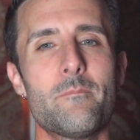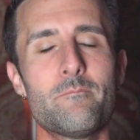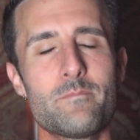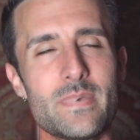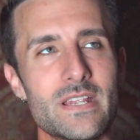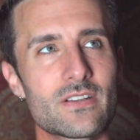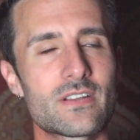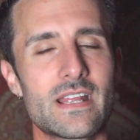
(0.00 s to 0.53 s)

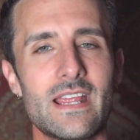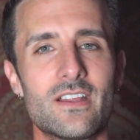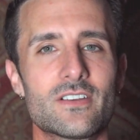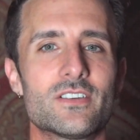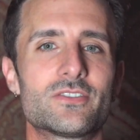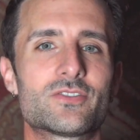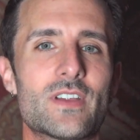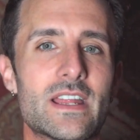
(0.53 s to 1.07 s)
beard
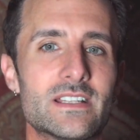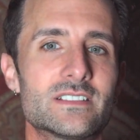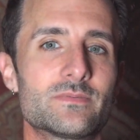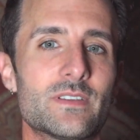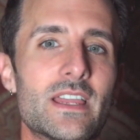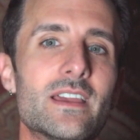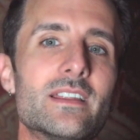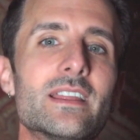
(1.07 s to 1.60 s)
hair
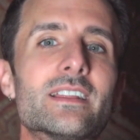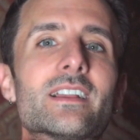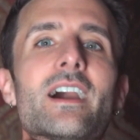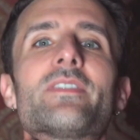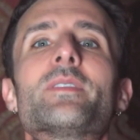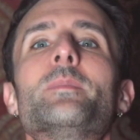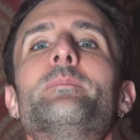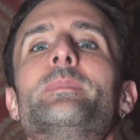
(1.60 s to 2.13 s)
transplant and
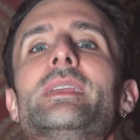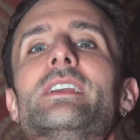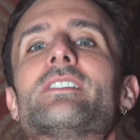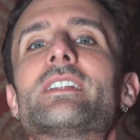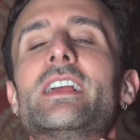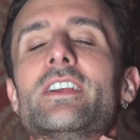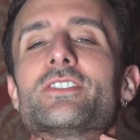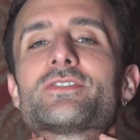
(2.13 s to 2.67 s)
got the
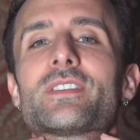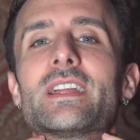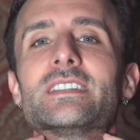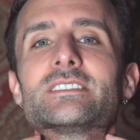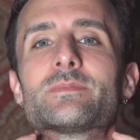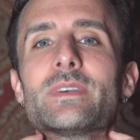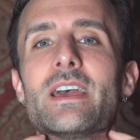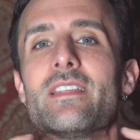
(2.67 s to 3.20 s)
beard hair
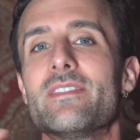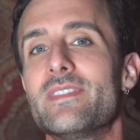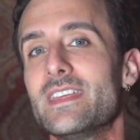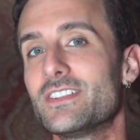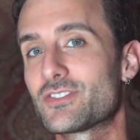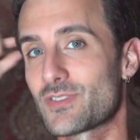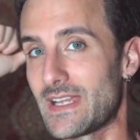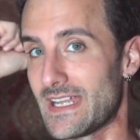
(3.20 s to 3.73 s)
transplant,
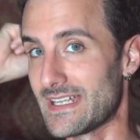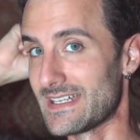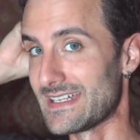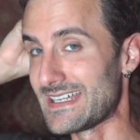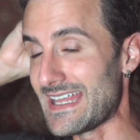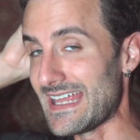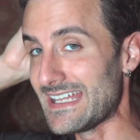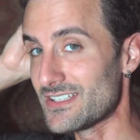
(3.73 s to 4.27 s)
then transplanted